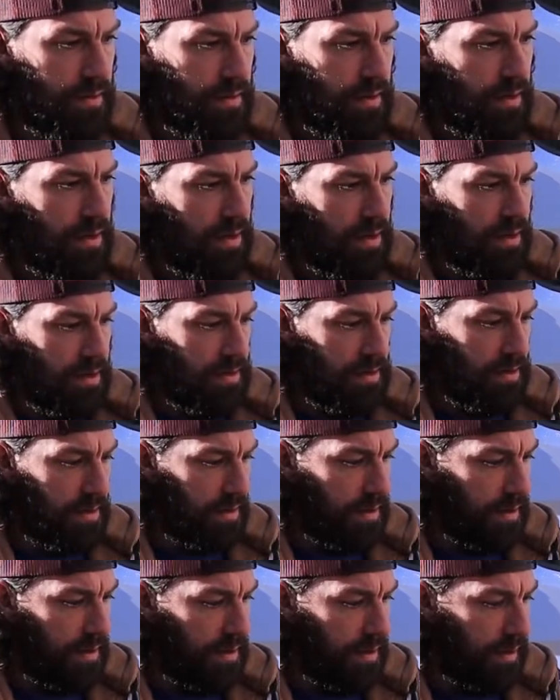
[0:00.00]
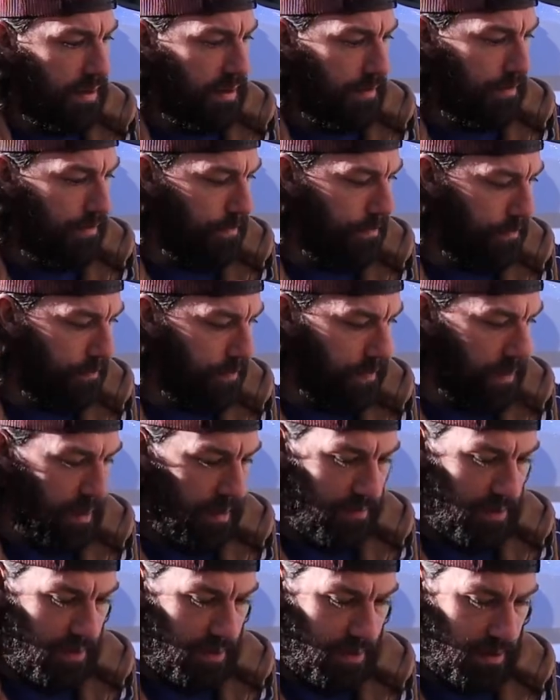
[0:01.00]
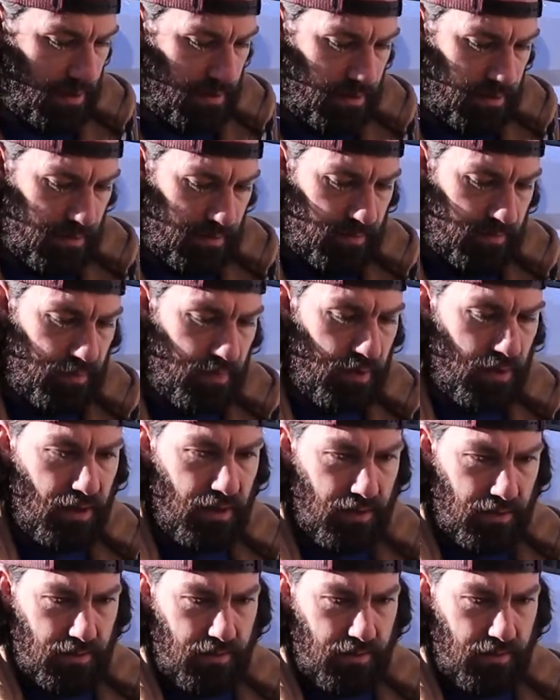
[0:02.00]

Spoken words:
is I'm gonna put it